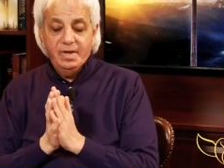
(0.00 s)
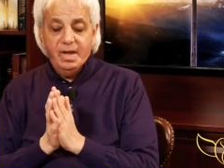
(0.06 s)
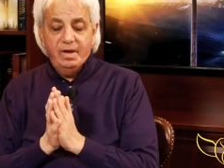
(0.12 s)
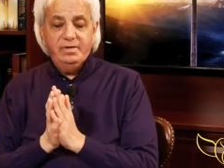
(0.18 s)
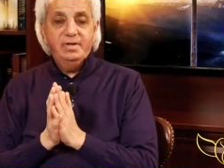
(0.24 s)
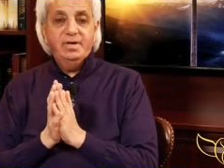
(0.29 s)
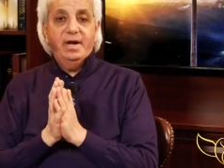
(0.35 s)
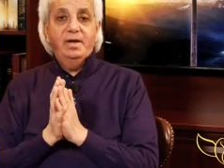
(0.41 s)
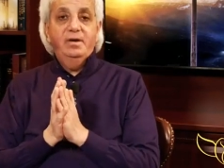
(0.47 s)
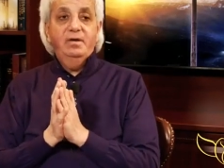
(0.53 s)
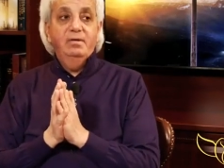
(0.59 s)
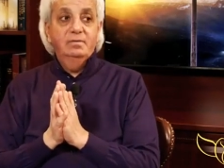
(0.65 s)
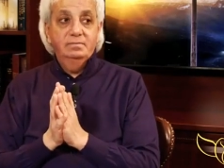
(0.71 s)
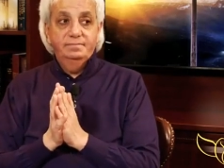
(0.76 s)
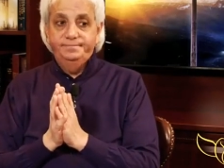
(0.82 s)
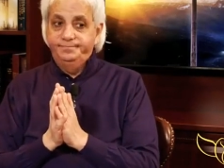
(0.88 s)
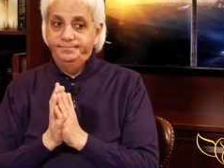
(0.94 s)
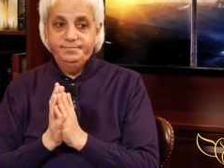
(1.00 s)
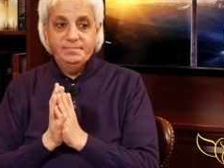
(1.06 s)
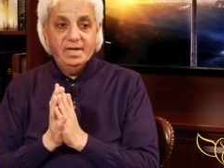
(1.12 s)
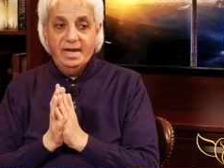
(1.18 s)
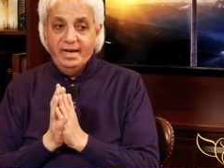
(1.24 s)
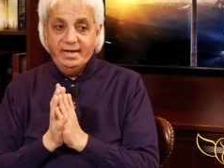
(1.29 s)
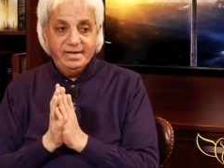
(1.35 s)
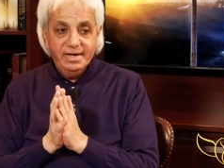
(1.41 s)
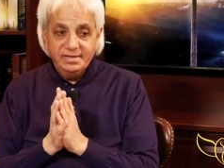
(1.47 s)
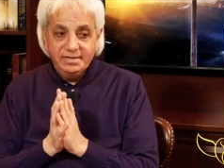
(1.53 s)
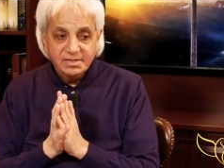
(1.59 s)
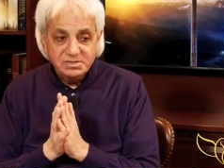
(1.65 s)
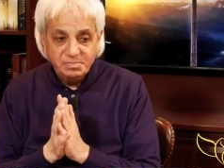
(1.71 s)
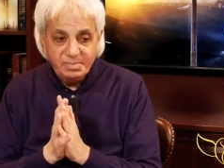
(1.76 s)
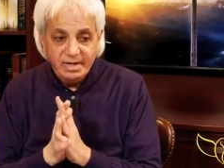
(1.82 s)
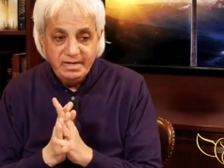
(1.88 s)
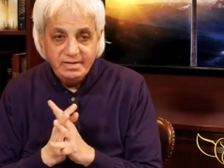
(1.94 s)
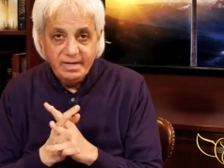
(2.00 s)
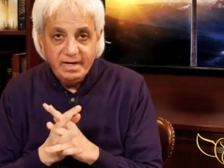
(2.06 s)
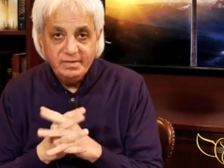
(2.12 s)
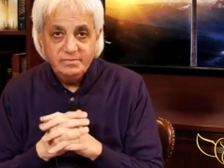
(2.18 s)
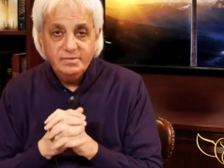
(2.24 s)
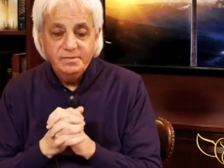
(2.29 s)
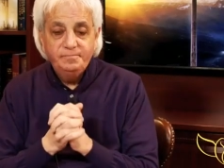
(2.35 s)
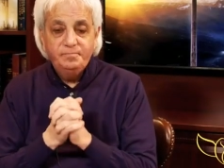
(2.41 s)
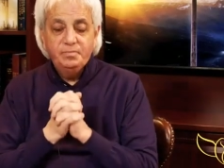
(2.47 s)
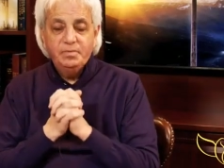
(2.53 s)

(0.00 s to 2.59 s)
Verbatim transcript: How did I know? I can't explain that.